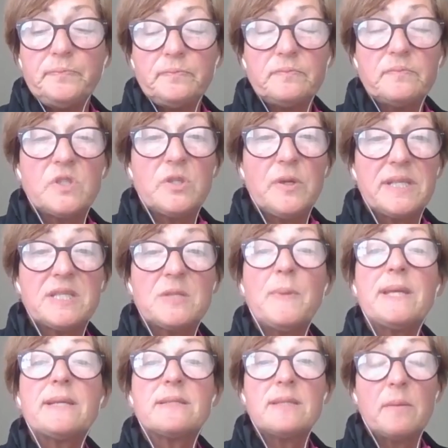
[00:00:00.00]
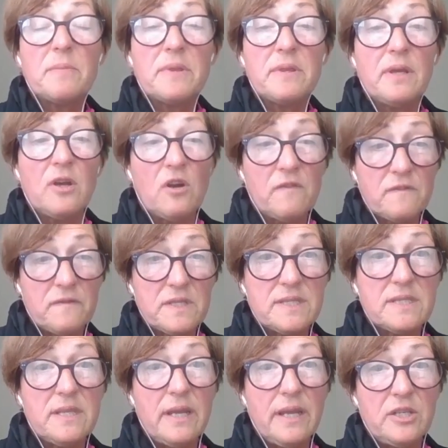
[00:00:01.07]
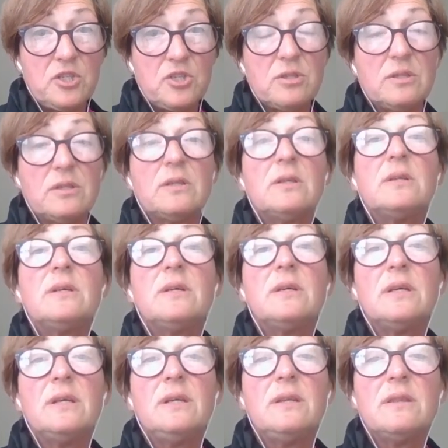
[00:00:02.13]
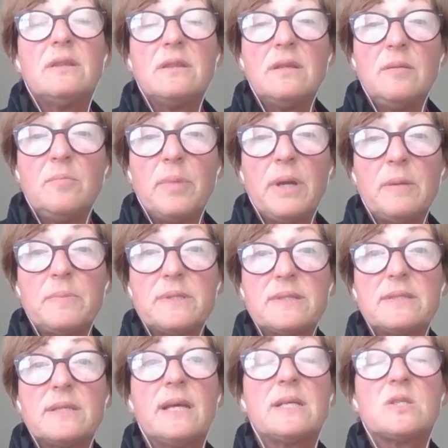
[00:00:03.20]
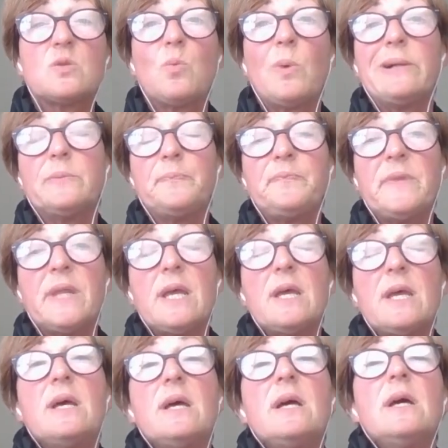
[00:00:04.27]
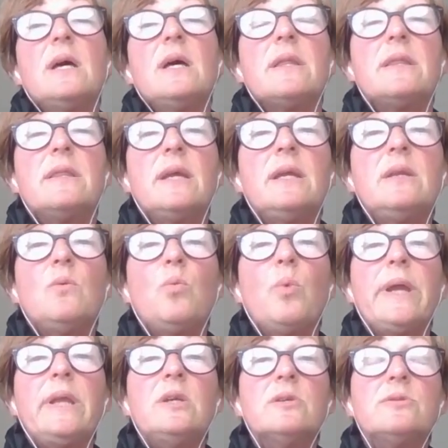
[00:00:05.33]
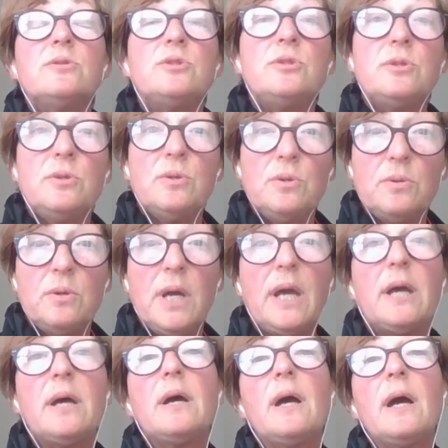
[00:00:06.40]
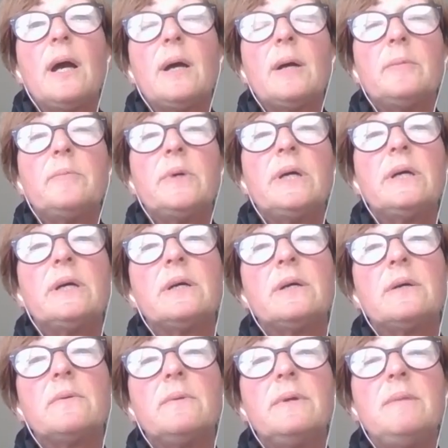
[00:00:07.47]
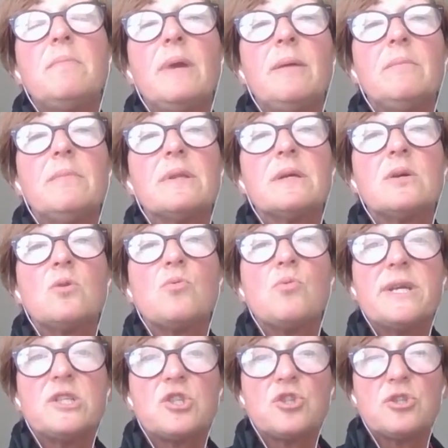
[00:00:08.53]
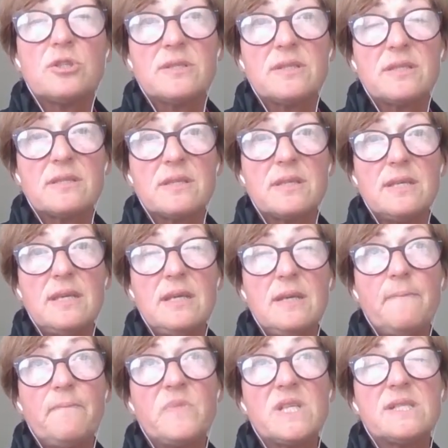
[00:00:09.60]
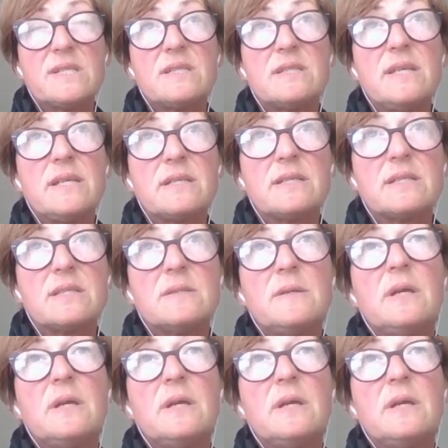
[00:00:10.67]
So expect something of this nature in the papers as well. Then when you do, remember the questions, the 6